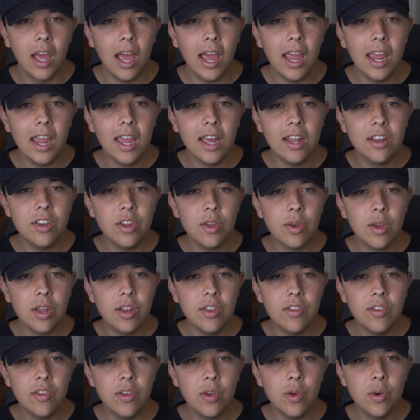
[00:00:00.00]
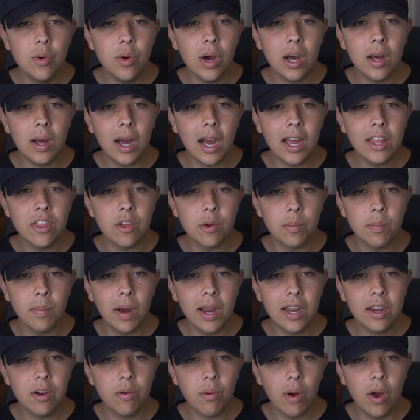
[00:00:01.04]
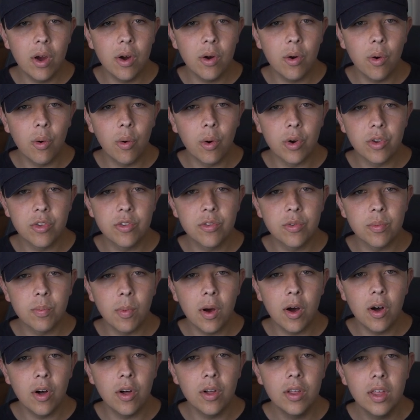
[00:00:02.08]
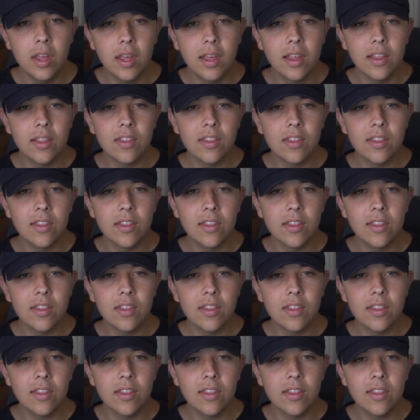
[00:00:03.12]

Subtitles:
And you can do either micro or small.